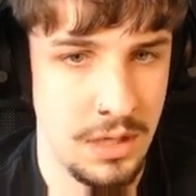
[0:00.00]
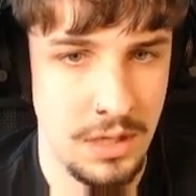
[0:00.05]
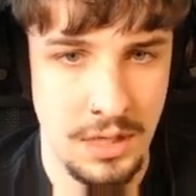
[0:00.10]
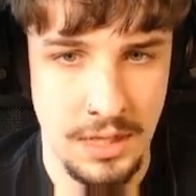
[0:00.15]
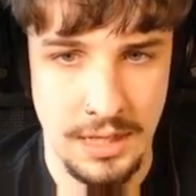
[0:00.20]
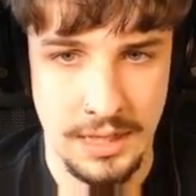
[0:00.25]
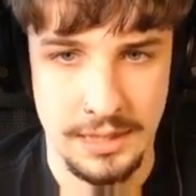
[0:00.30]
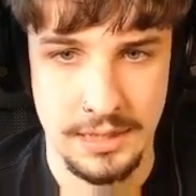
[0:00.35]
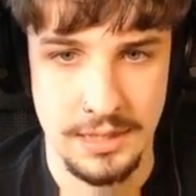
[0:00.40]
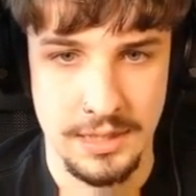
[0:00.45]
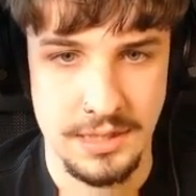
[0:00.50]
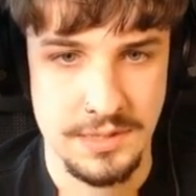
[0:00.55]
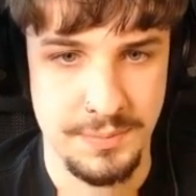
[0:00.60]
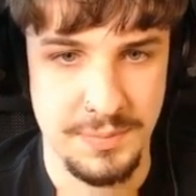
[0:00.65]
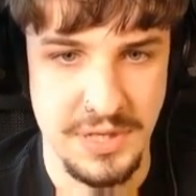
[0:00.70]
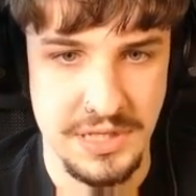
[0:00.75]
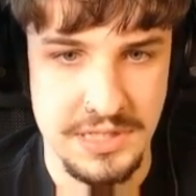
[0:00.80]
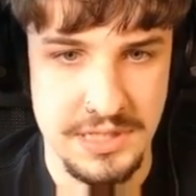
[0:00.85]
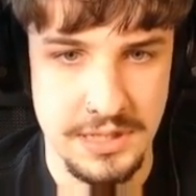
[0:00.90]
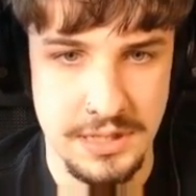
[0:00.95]
And let's
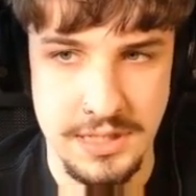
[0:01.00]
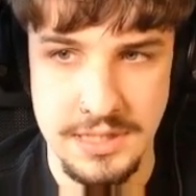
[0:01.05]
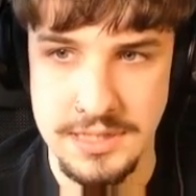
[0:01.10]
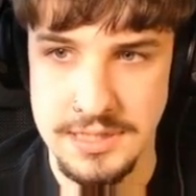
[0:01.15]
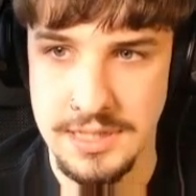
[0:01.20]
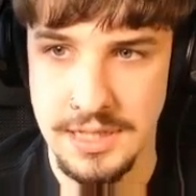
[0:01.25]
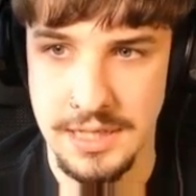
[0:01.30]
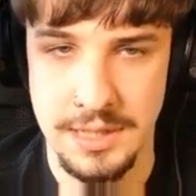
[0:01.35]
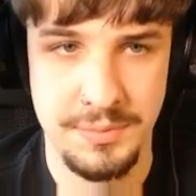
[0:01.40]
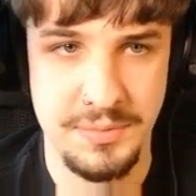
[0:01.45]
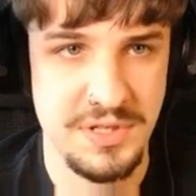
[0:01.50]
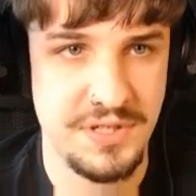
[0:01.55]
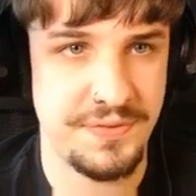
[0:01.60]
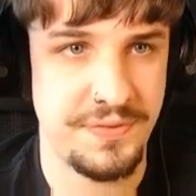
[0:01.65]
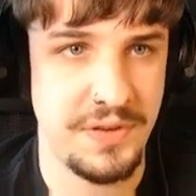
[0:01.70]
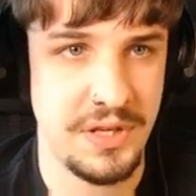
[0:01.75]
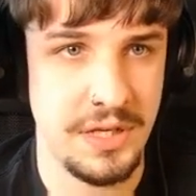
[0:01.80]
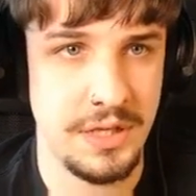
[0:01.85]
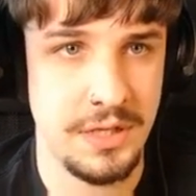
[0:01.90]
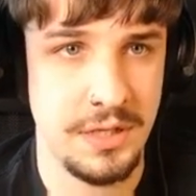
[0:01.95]
mix in this
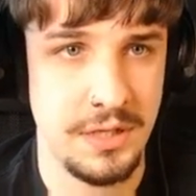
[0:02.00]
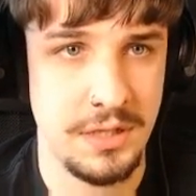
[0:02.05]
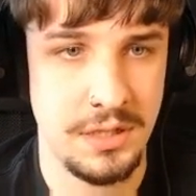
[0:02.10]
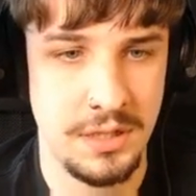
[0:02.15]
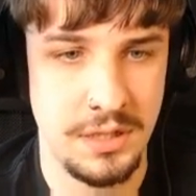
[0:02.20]
atmosphere.